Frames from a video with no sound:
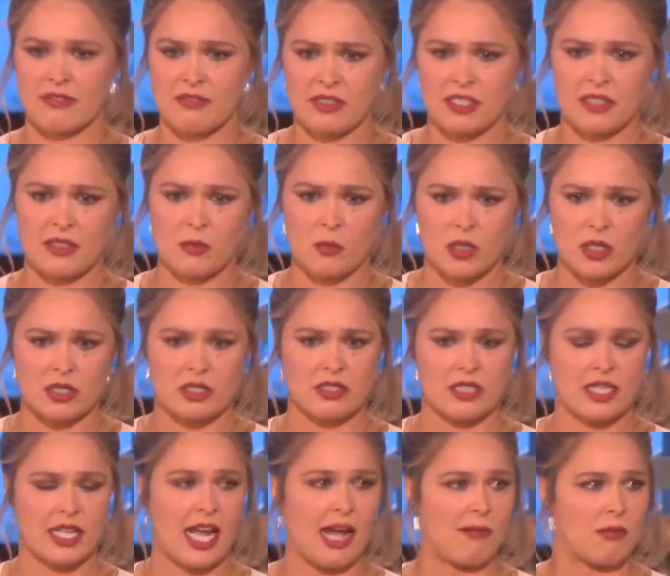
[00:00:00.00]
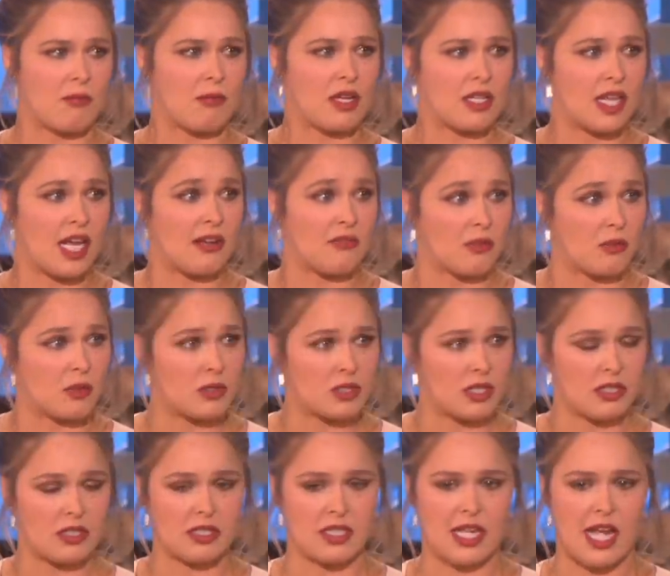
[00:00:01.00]
Every worst thing that happened in my life, it
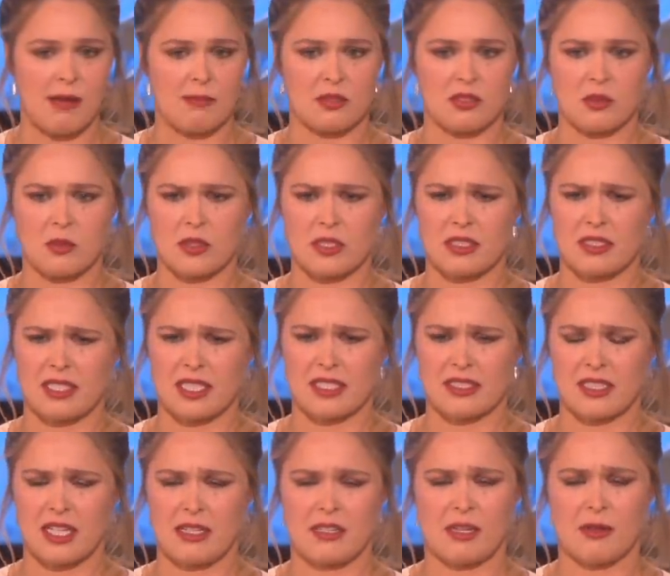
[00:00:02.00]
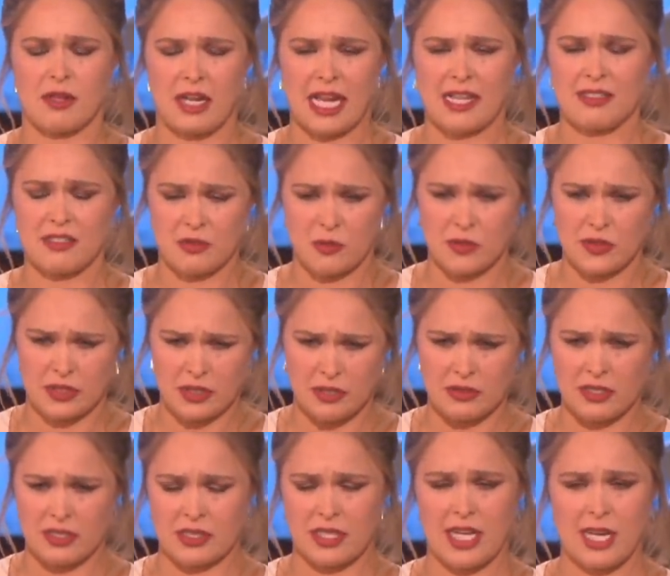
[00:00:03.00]
resulted in the absolute worst things. Uh, the, it
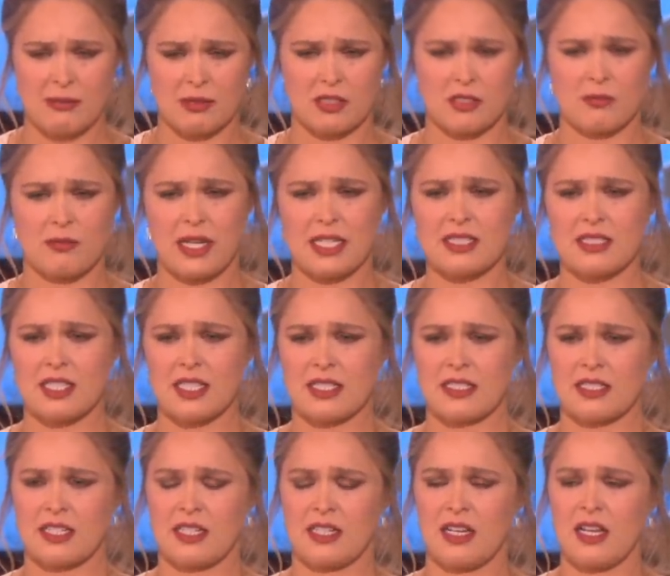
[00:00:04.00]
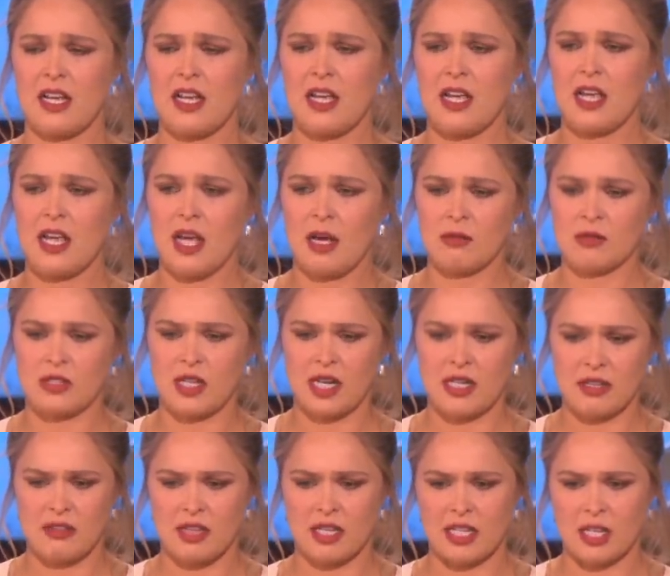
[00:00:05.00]
resulted in the absolute best things. And I'm
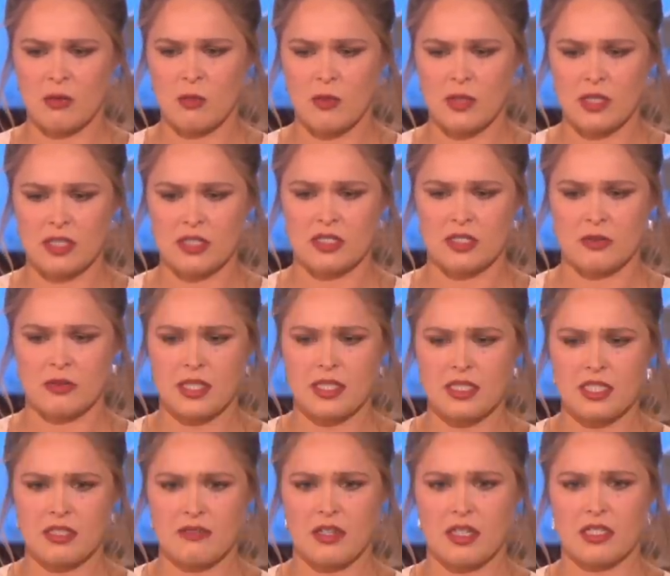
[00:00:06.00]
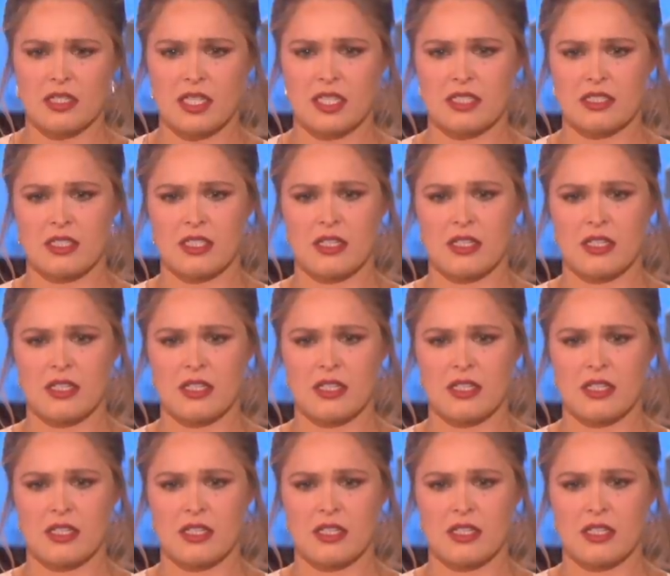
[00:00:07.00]
trying to think like, what is the reason of all this?